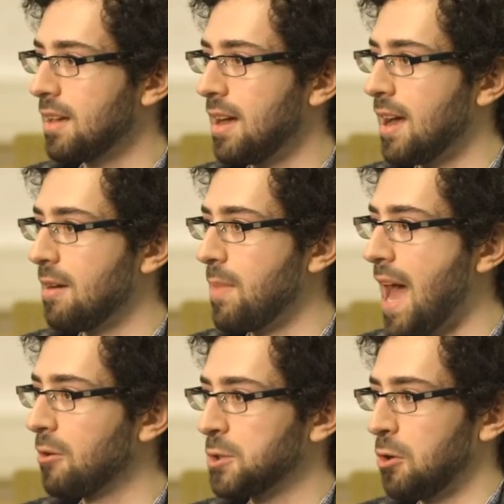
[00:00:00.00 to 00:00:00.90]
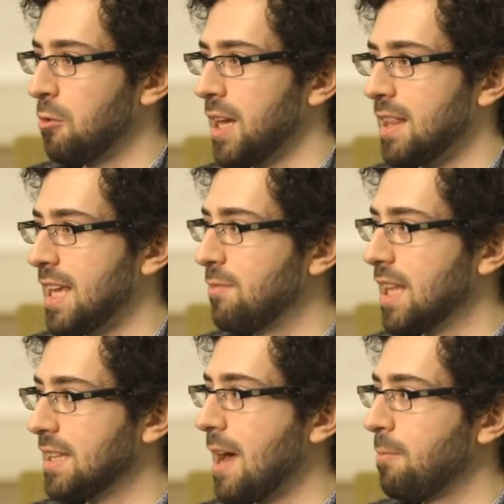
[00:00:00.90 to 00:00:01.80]
um, how sure are we that even
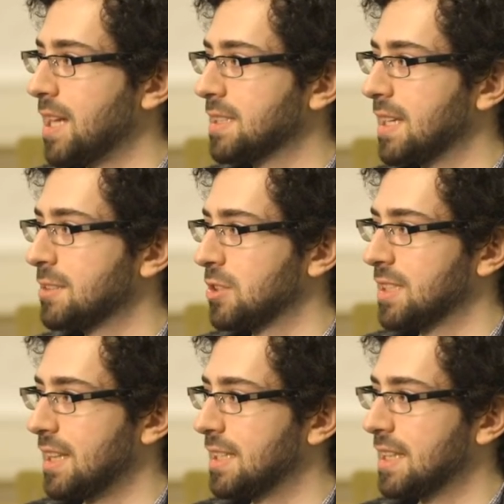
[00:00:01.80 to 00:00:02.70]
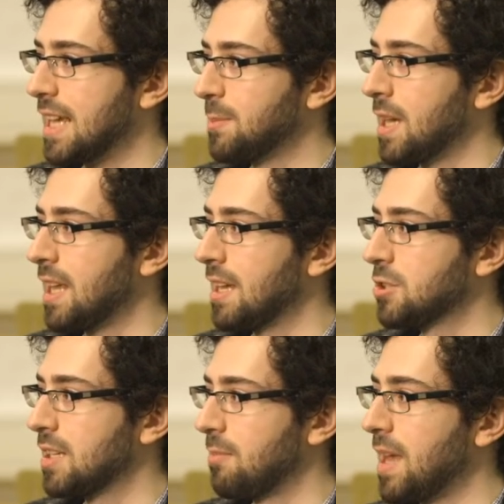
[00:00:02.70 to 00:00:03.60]
on that basis, just at least an
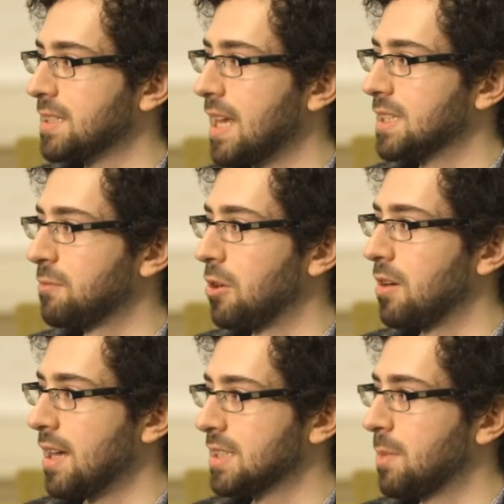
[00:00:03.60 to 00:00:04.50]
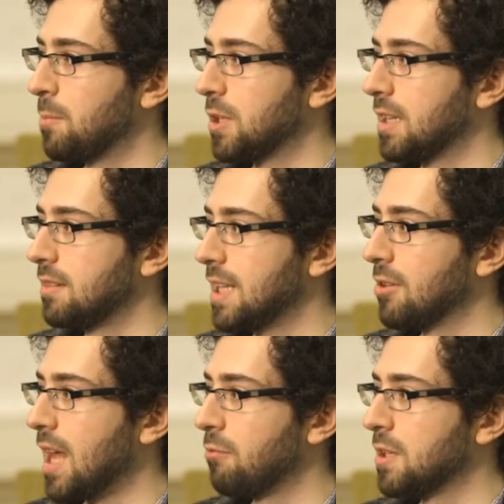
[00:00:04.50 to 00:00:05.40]
expectation, it makes sense for us to be putting you know
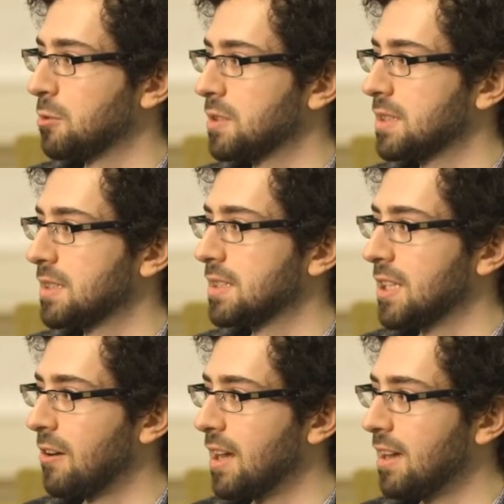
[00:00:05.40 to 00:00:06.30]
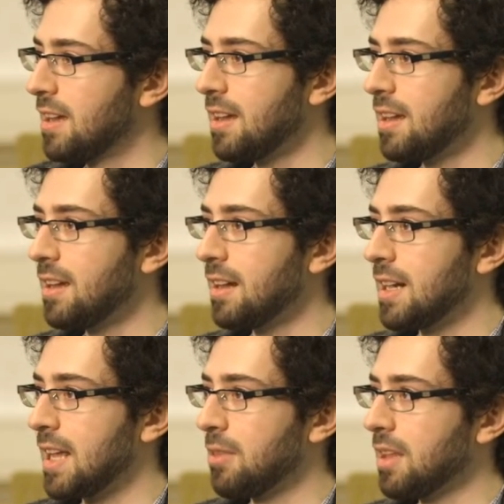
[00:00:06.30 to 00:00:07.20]
a lot of resources in this area. Mm-hmm.
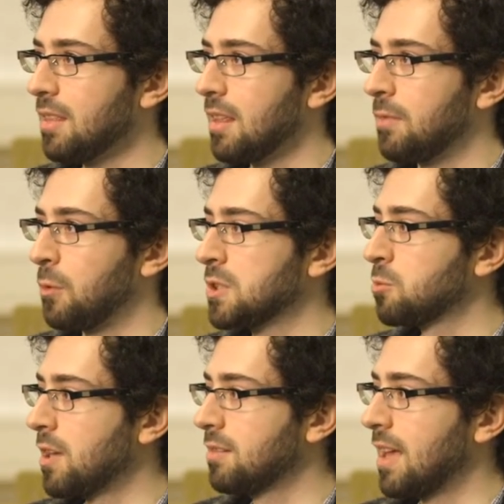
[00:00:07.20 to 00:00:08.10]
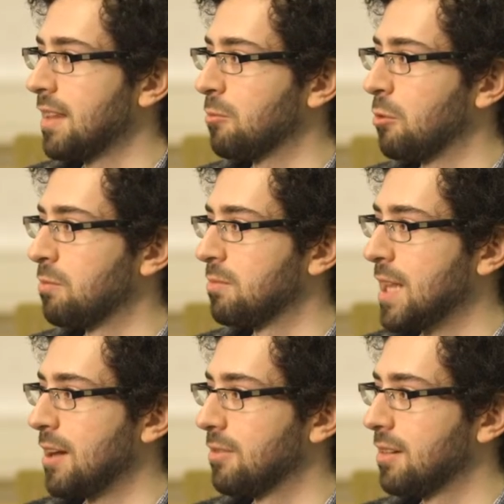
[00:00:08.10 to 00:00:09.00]
And I think the first one, I think we're you
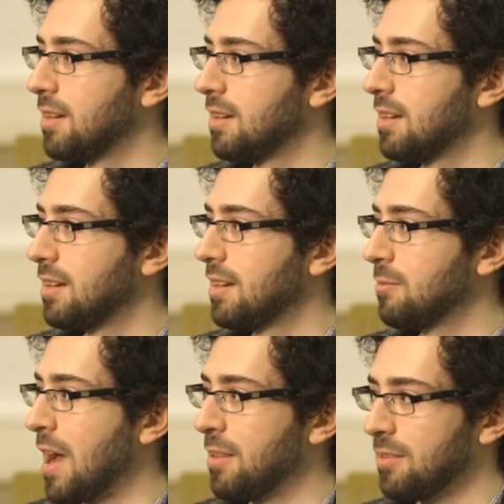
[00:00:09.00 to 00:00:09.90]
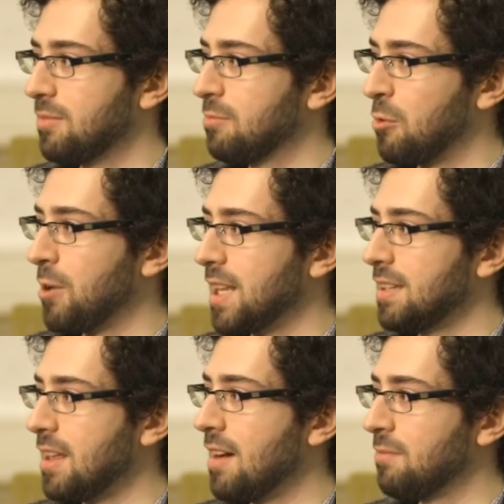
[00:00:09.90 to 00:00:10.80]
know, I think we're really
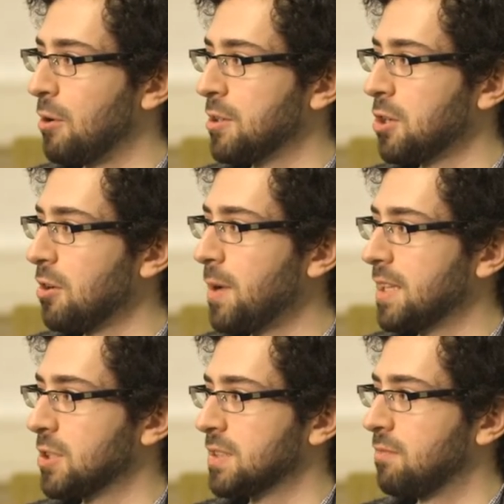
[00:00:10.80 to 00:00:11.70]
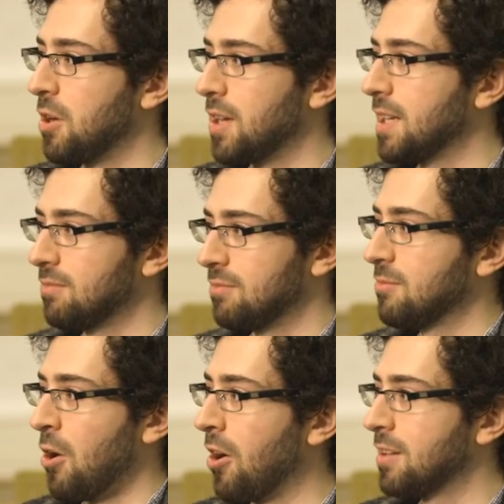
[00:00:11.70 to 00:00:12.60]
not very sure, but it's just very
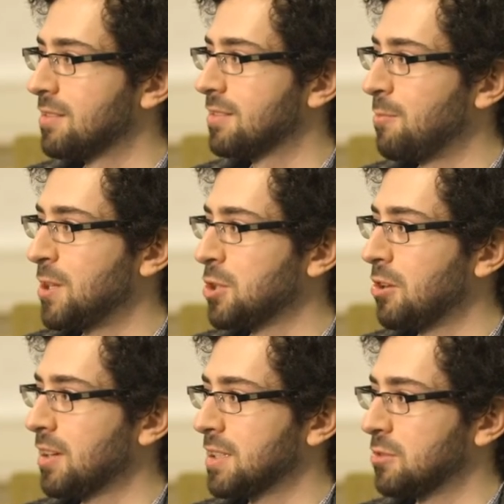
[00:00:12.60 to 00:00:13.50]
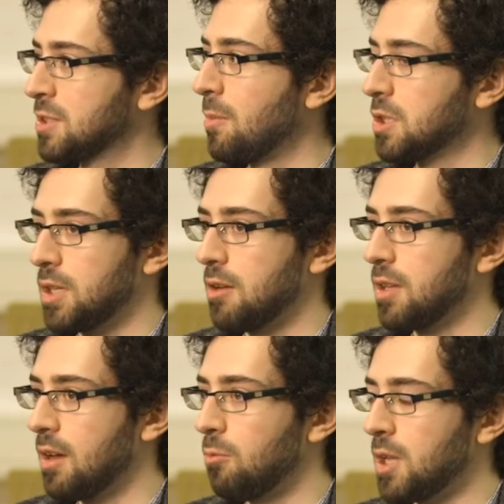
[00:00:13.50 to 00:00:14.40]
hard to be sure because there's much we don't
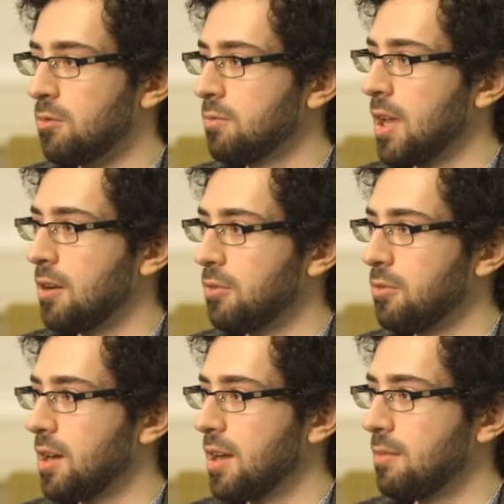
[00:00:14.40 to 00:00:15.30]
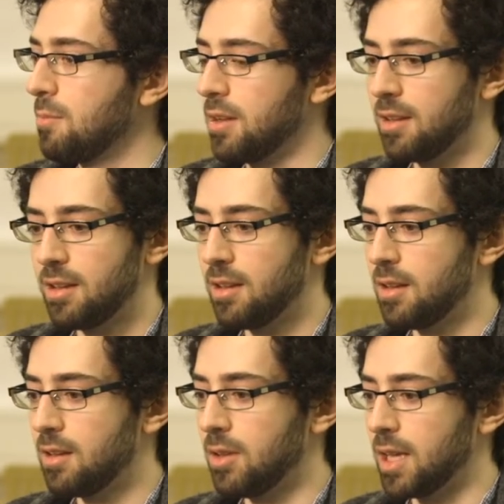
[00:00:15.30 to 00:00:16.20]
know. We don't know um,
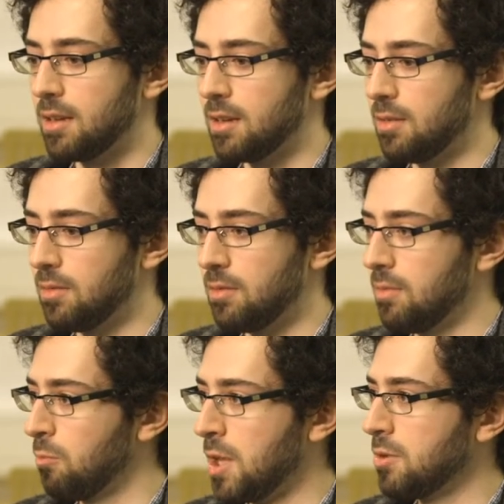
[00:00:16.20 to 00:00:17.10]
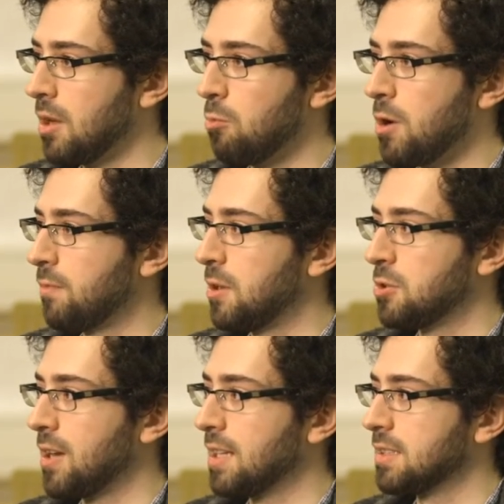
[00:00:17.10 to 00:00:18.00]
like we don't know what
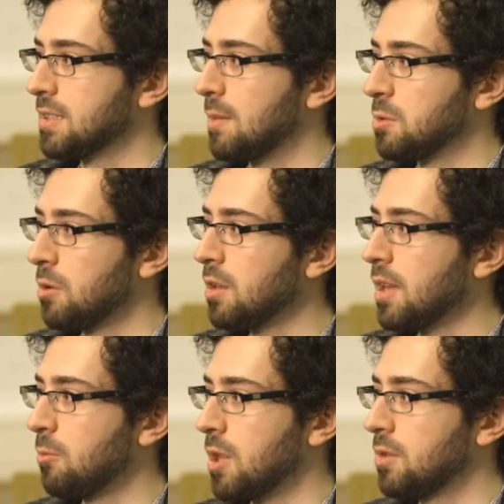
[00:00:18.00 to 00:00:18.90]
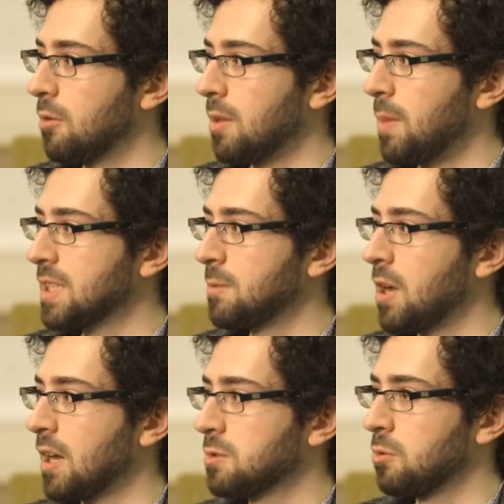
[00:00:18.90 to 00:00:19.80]
future AI systems will look like. We don't know what the yeah. pace of
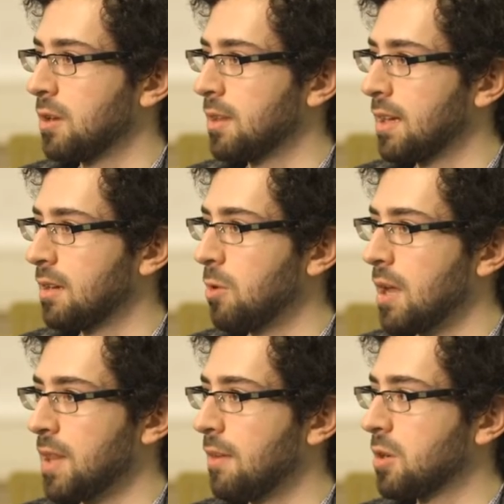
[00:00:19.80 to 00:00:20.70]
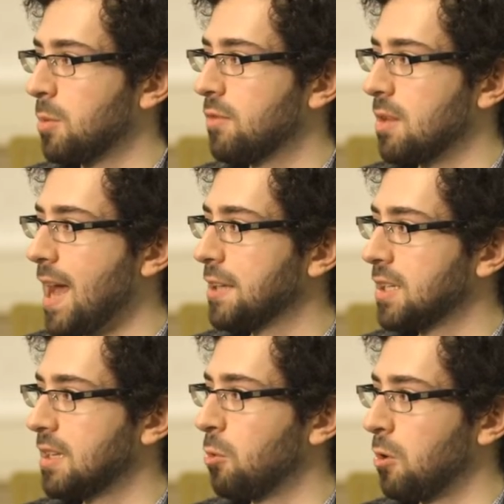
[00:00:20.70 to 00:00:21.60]
progress will look like. We have a lot of trouble even
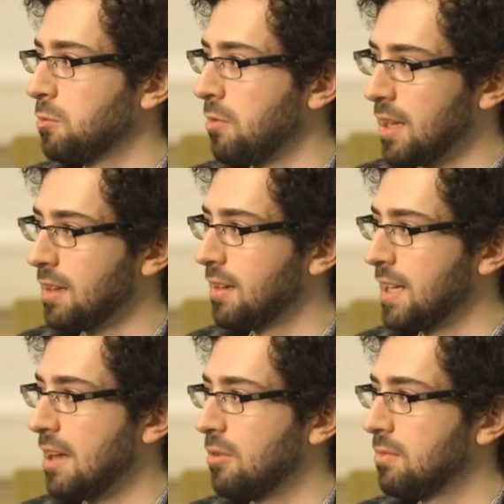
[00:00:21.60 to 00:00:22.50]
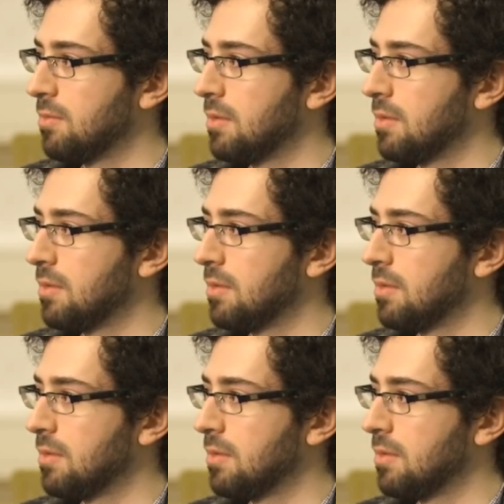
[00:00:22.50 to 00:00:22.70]
imagining a world with like you know